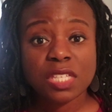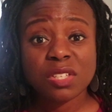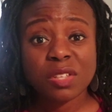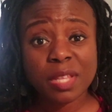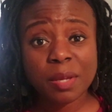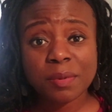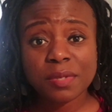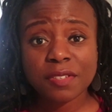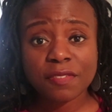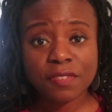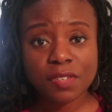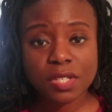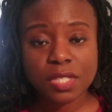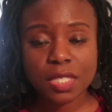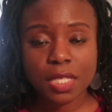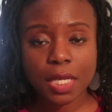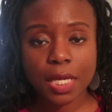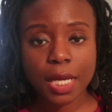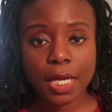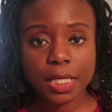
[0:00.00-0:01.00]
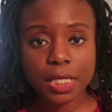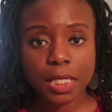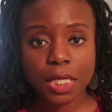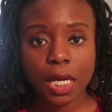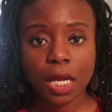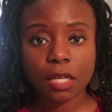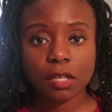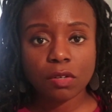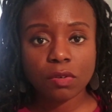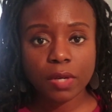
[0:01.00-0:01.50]
So that was the first thing I did.
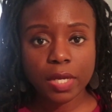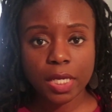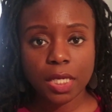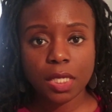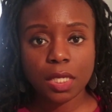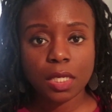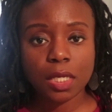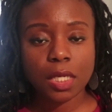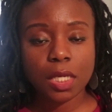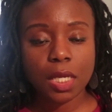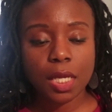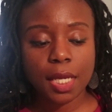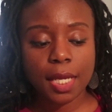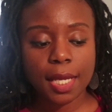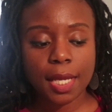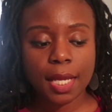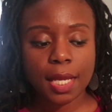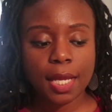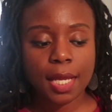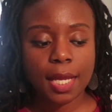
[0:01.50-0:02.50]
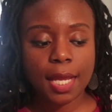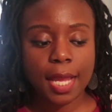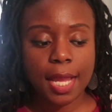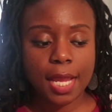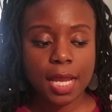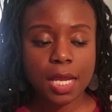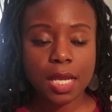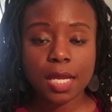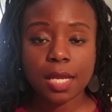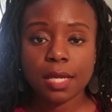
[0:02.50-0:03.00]
I created
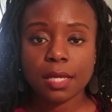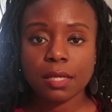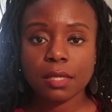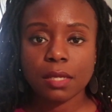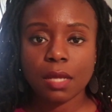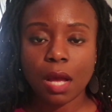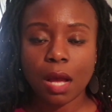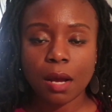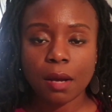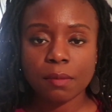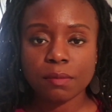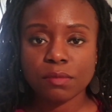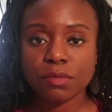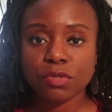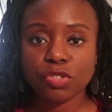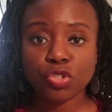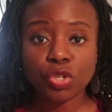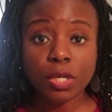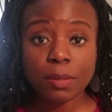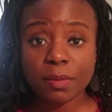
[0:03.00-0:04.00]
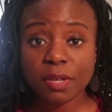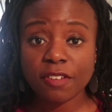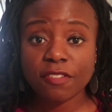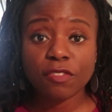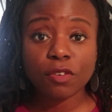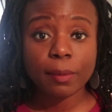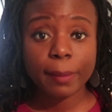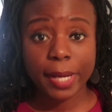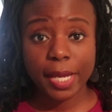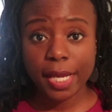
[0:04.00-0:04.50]
a treatment
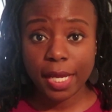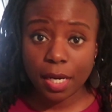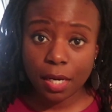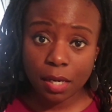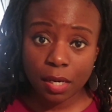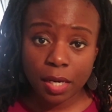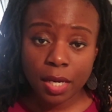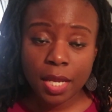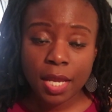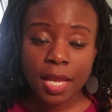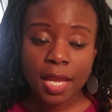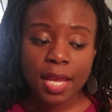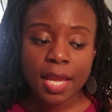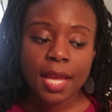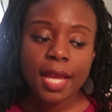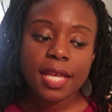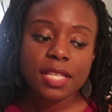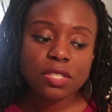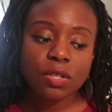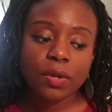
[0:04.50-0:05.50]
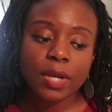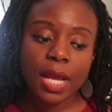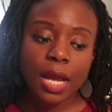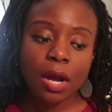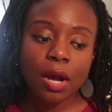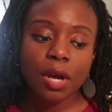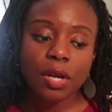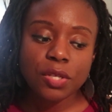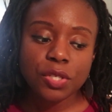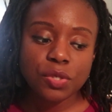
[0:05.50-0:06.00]
for my hair. And so now
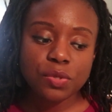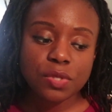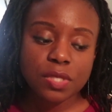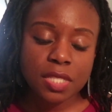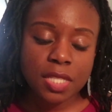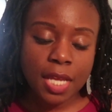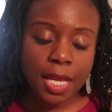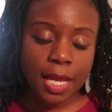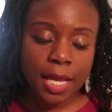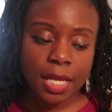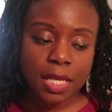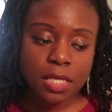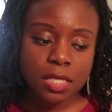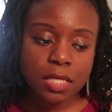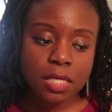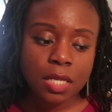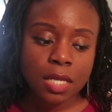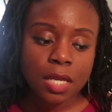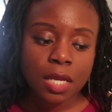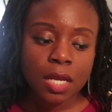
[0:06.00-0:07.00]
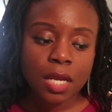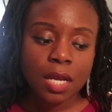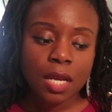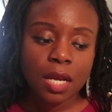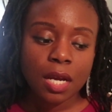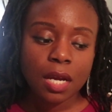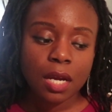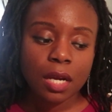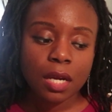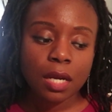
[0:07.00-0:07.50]
I use that
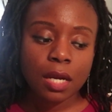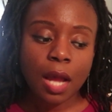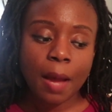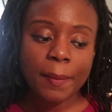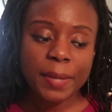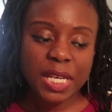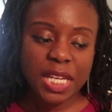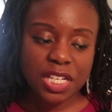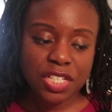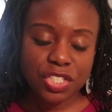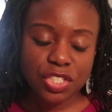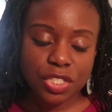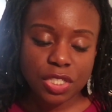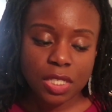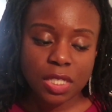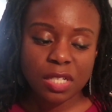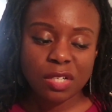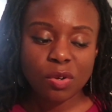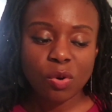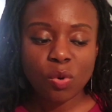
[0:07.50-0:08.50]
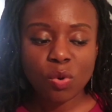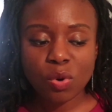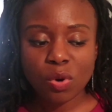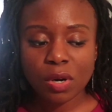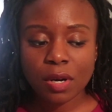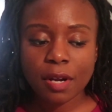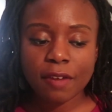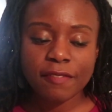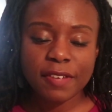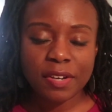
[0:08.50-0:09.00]
combination
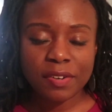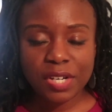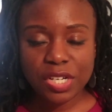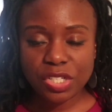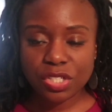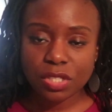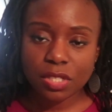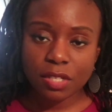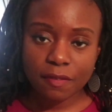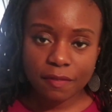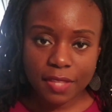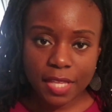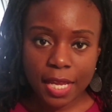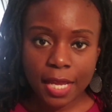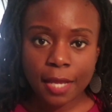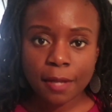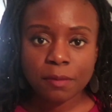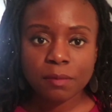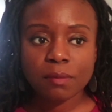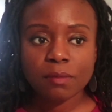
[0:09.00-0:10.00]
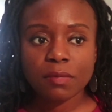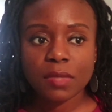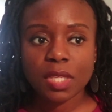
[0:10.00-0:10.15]
or a variation of that